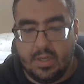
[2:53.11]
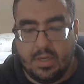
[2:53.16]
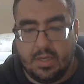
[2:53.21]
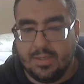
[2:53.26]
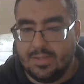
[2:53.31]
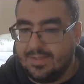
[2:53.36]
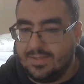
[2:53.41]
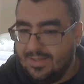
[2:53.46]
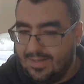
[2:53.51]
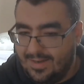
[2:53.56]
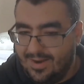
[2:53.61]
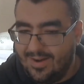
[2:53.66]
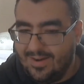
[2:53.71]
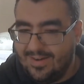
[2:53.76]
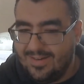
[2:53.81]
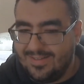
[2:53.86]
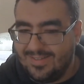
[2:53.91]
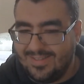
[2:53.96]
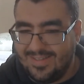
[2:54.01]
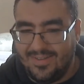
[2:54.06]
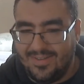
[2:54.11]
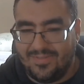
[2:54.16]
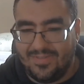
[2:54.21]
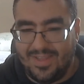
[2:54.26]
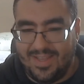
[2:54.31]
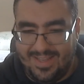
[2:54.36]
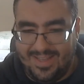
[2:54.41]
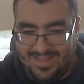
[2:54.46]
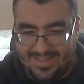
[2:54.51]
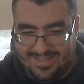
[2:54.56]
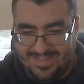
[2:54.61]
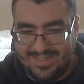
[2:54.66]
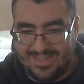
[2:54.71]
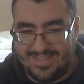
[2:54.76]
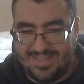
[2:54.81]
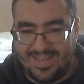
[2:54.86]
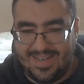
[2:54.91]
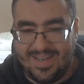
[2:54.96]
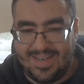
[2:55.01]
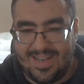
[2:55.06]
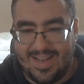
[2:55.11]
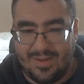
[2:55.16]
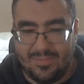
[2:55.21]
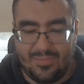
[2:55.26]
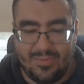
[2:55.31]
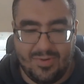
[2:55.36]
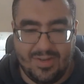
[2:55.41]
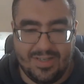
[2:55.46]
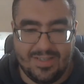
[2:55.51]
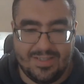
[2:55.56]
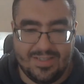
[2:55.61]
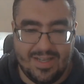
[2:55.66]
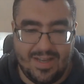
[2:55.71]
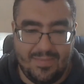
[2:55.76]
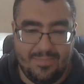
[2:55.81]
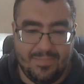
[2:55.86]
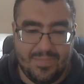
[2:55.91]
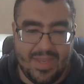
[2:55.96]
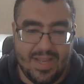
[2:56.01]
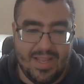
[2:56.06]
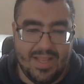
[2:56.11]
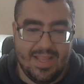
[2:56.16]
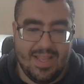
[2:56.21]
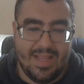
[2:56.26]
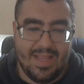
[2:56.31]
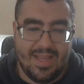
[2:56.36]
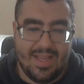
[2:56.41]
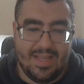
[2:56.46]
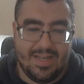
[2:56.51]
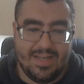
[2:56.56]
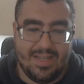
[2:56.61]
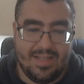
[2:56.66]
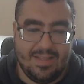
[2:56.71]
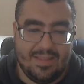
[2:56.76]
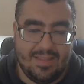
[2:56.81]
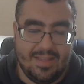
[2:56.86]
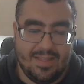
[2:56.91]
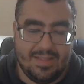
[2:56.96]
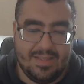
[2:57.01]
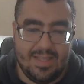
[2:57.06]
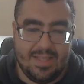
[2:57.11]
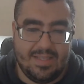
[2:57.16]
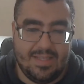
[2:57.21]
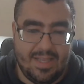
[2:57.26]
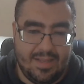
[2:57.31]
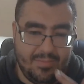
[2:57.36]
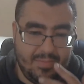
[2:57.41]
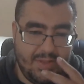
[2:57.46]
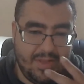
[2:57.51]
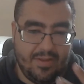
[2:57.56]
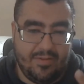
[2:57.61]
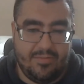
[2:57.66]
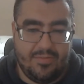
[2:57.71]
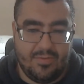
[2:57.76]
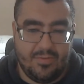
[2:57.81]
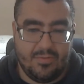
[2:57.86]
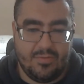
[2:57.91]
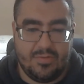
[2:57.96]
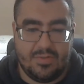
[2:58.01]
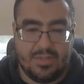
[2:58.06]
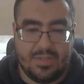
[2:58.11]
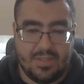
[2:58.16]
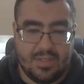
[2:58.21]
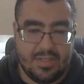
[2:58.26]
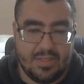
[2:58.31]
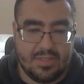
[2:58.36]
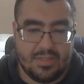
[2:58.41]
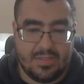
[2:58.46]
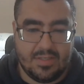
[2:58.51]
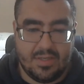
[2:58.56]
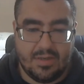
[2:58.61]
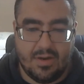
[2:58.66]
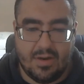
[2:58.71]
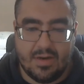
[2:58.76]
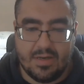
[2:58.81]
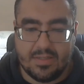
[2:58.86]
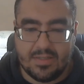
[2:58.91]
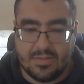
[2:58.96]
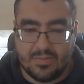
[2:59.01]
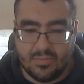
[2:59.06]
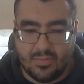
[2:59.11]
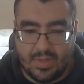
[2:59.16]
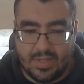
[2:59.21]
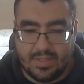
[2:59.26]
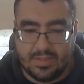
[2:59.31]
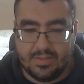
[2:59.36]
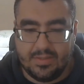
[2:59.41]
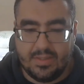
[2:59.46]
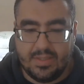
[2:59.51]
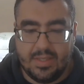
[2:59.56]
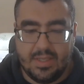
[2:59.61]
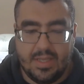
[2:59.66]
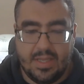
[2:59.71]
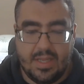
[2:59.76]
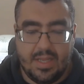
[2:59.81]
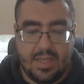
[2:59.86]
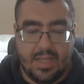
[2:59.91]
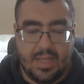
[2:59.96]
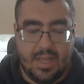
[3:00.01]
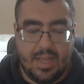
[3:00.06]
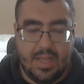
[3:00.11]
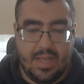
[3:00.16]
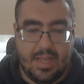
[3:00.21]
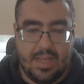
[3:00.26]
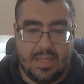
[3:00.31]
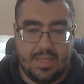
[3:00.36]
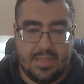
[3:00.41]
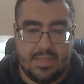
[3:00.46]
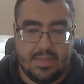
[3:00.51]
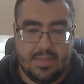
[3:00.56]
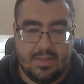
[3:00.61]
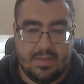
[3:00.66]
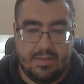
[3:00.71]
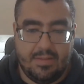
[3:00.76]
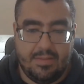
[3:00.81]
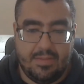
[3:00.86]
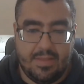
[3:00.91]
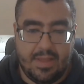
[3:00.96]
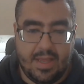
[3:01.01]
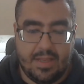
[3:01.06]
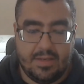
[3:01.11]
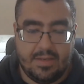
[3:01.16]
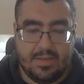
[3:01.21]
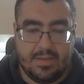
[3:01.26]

cigars if they existed at that point in time, and I think that they may have used cigars as well, and that